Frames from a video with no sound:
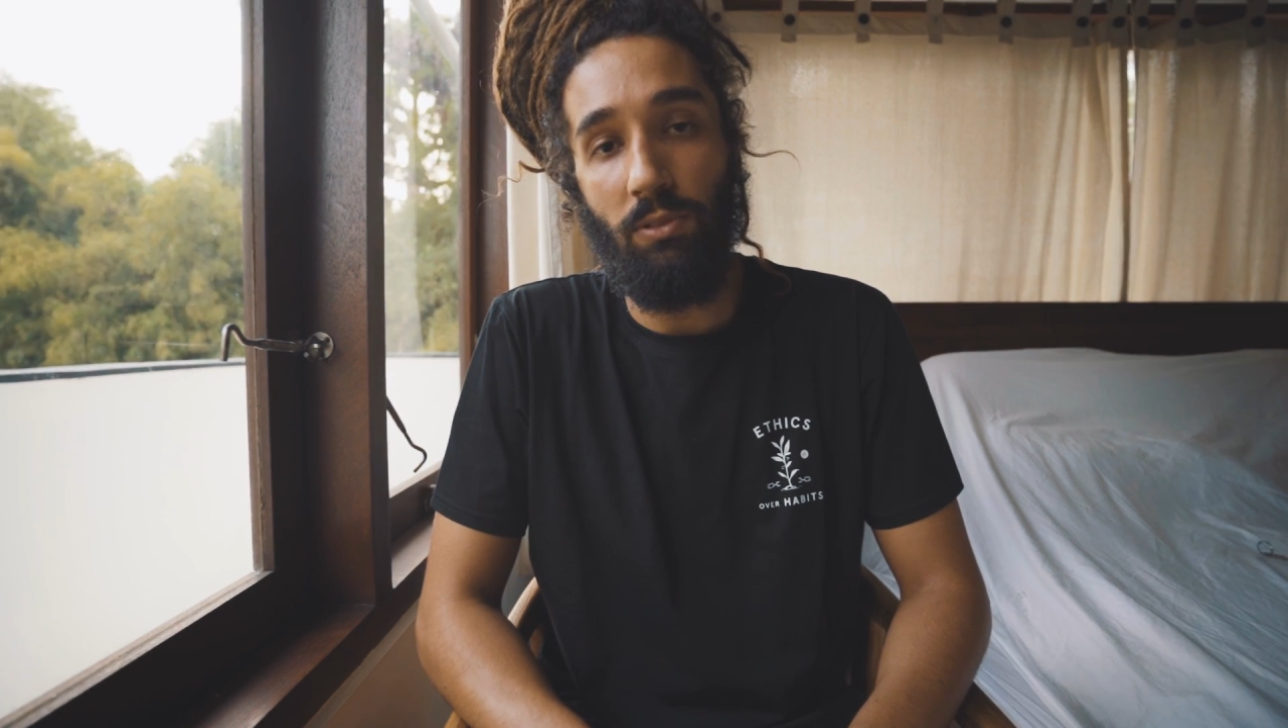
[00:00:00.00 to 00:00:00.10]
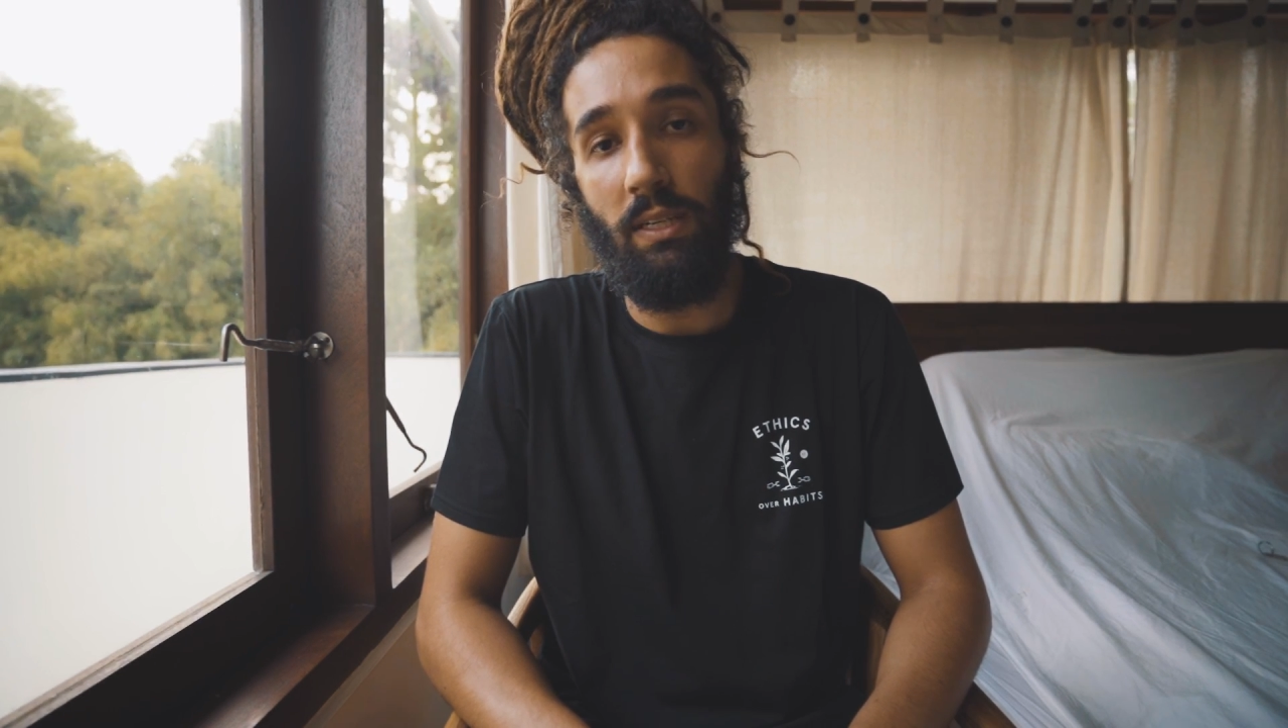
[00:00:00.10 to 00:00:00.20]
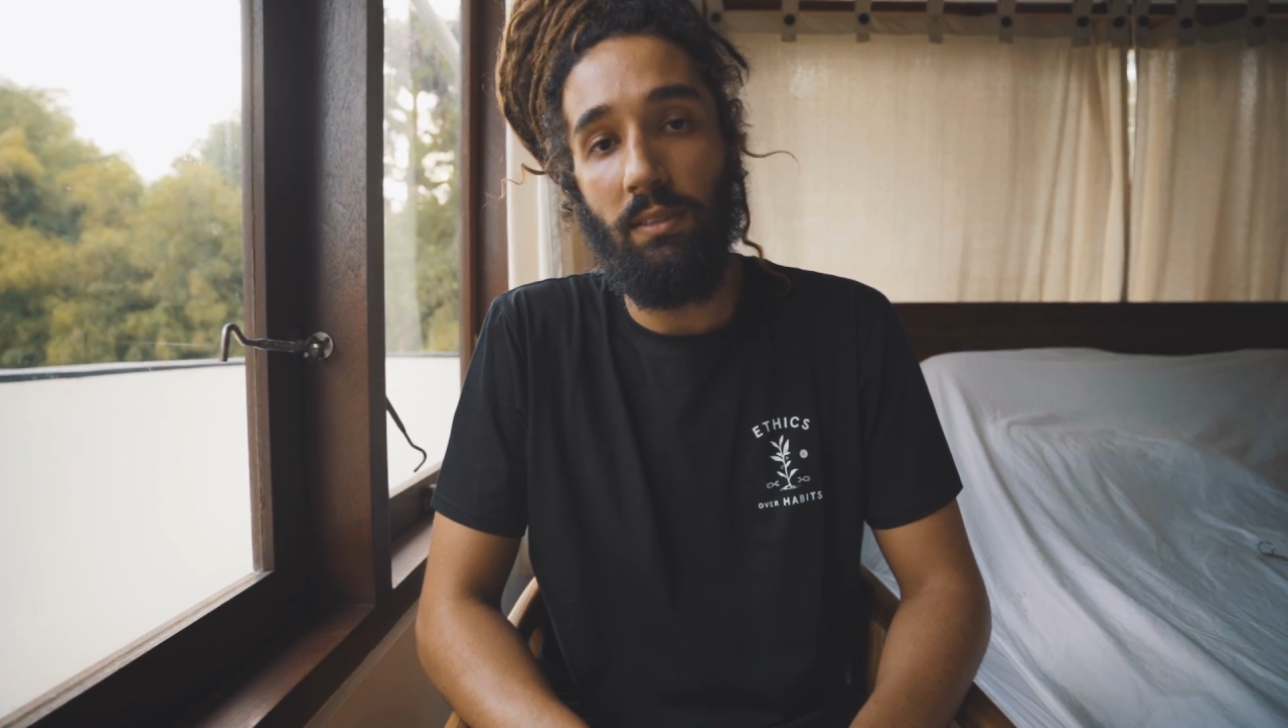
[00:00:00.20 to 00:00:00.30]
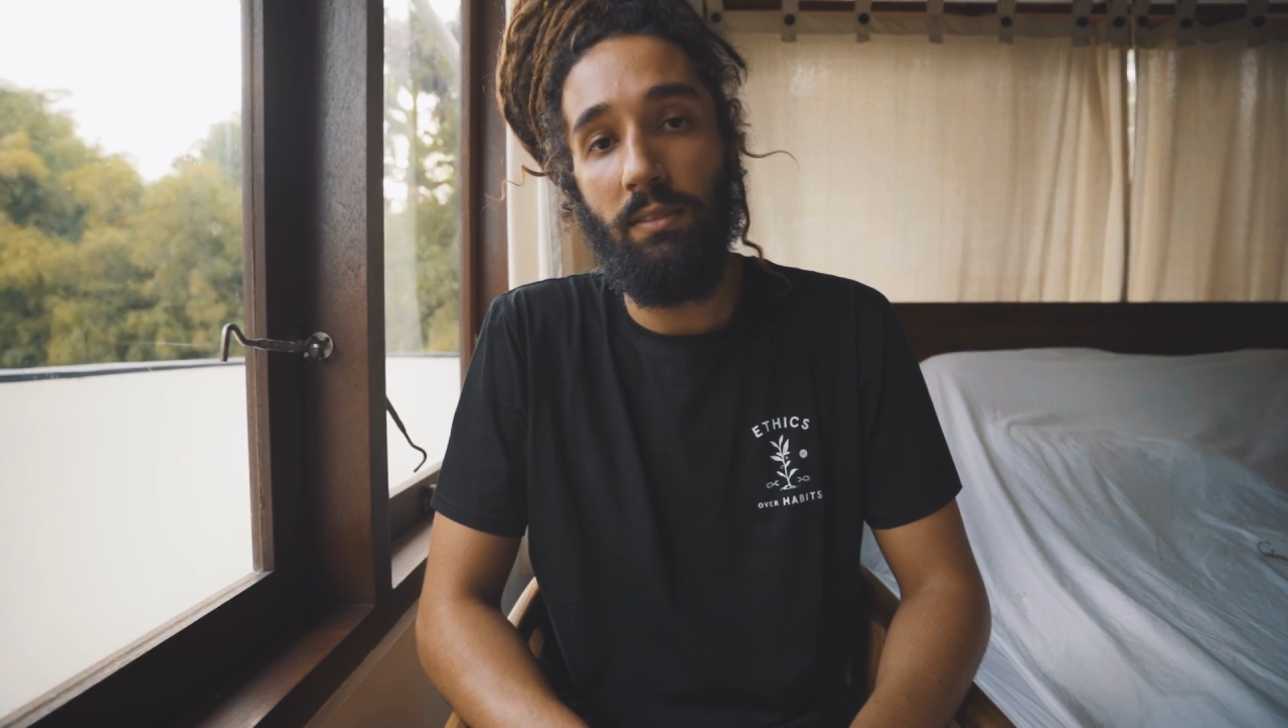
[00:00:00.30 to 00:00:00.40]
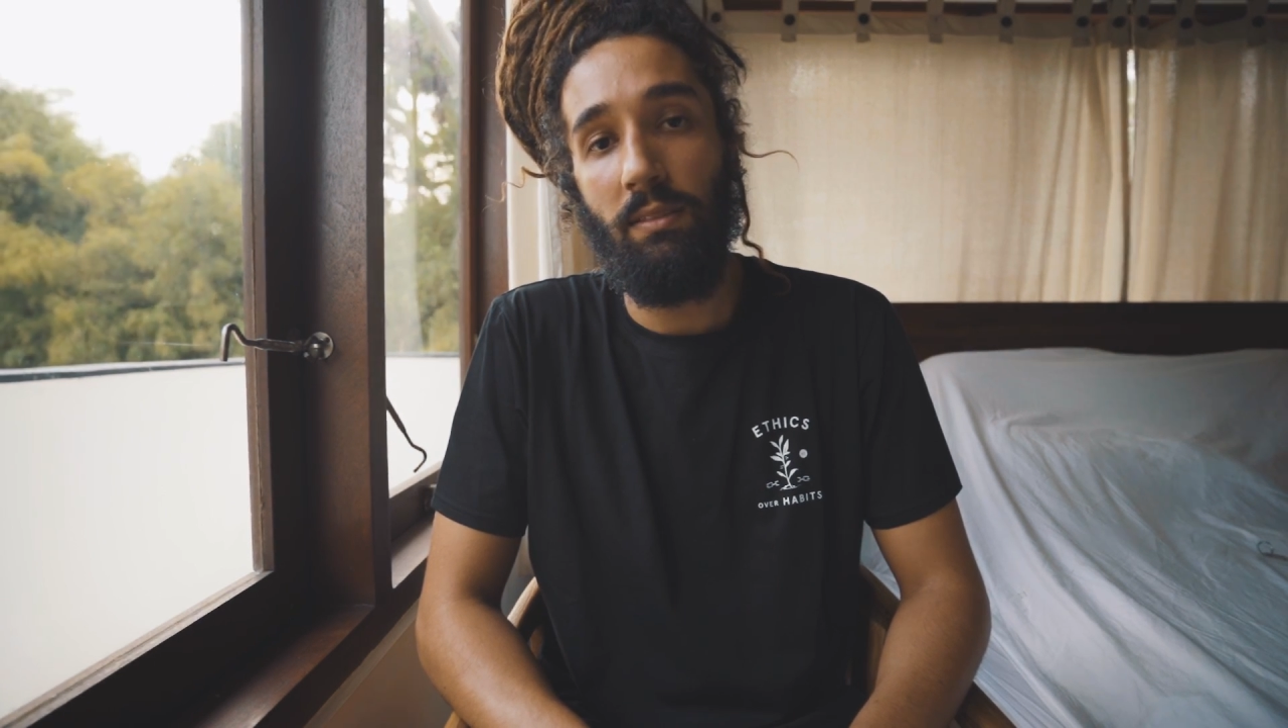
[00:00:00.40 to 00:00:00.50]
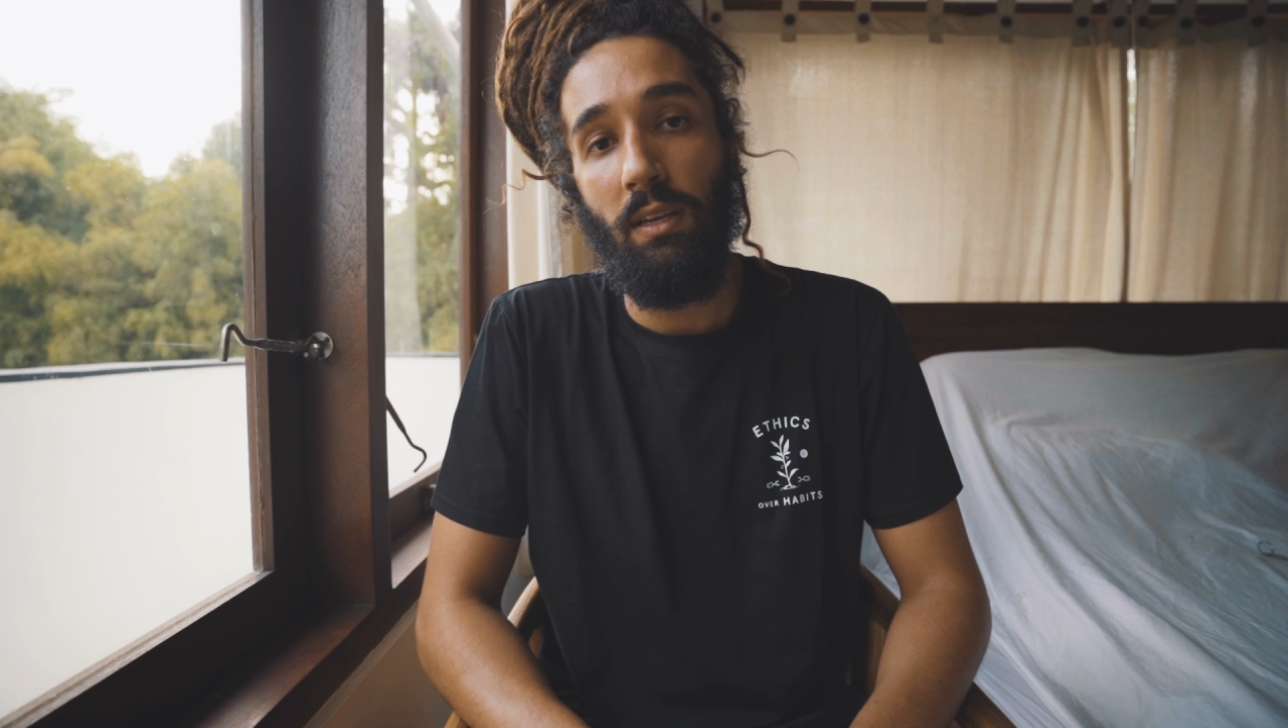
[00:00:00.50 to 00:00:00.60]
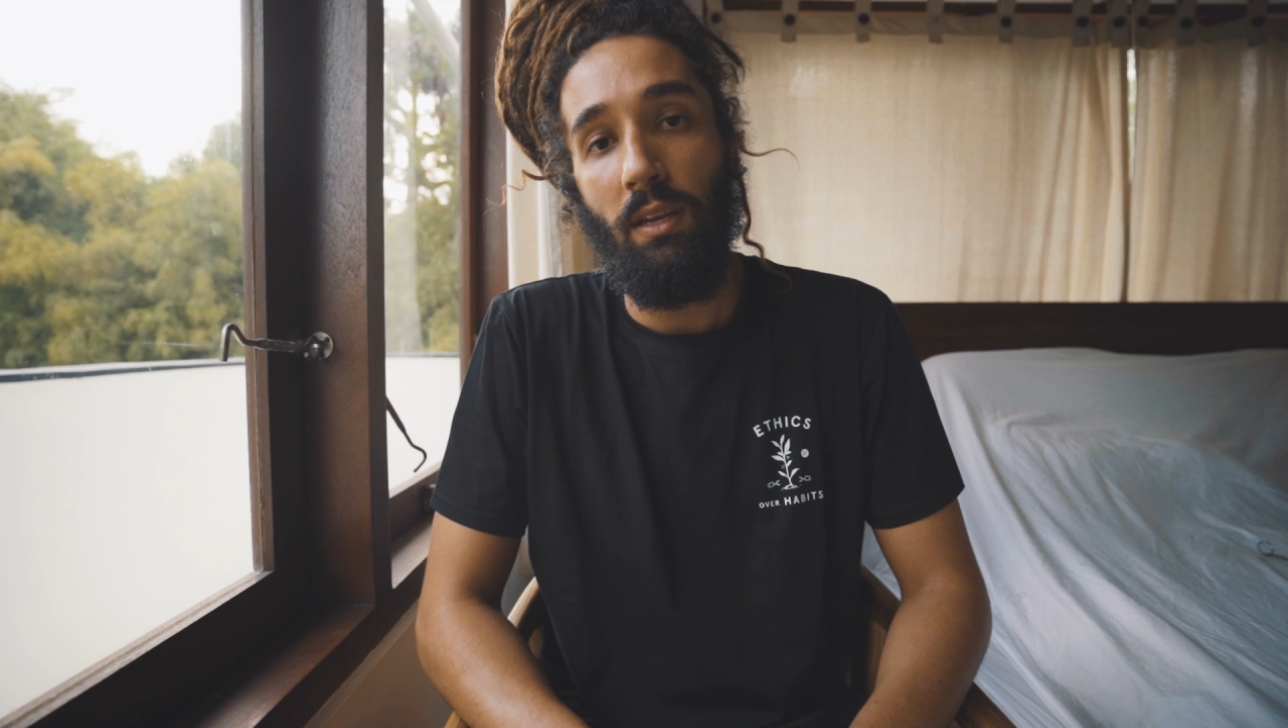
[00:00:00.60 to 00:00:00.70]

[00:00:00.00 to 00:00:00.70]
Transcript: rights